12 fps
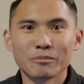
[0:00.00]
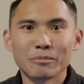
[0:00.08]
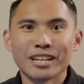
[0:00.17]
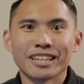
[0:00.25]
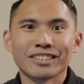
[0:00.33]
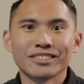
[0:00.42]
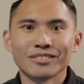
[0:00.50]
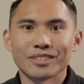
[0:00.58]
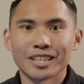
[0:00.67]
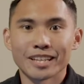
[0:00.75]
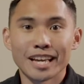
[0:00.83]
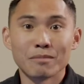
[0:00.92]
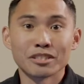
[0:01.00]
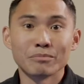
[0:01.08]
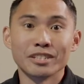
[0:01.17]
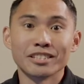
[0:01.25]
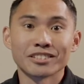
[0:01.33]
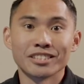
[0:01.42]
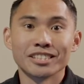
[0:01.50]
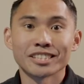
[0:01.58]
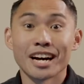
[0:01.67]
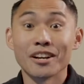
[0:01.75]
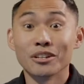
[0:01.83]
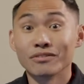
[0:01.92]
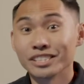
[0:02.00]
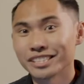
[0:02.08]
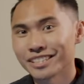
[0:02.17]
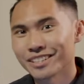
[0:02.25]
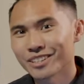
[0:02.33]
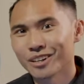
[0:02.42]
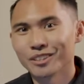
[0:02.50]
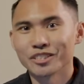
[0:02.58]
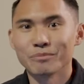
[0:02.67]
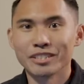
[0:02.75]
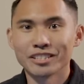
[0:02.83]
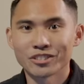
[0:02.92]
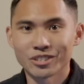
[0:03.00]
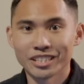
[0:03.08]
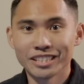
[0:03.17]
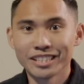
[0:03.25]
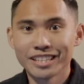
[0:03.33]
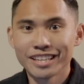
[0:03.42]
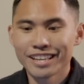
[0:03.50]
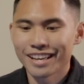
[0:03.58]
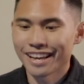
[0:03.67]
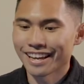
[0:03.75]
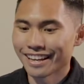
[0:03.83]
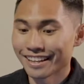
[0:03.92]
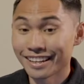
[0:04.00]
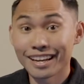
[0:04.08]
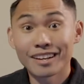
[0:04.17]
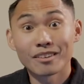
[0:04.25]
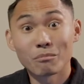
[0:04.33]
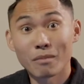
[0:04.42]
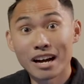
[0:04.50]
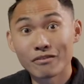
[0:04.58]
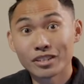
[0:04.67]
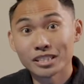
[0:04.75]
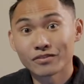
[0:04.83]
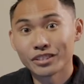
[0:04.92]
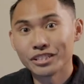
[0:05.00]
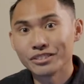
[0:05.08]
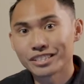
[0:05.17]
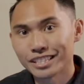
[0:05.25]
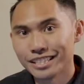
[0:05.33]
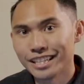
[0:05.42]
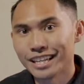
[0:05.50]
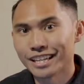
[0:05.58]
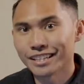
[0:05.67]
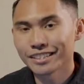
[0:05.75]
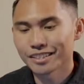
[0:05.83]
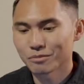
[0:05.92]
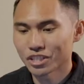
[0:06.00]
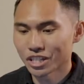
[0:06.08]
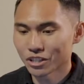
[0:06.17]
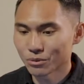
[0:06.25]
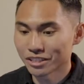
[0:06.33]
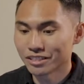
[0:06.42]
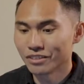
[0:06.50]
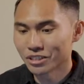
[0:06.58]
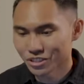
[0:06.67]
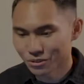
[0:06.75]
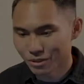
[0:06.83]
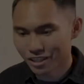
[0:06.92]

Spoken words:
Lomibao, one of the campus ministers. I oversee the college ministry. And my verse for you today, I'm gonna share a quick devotional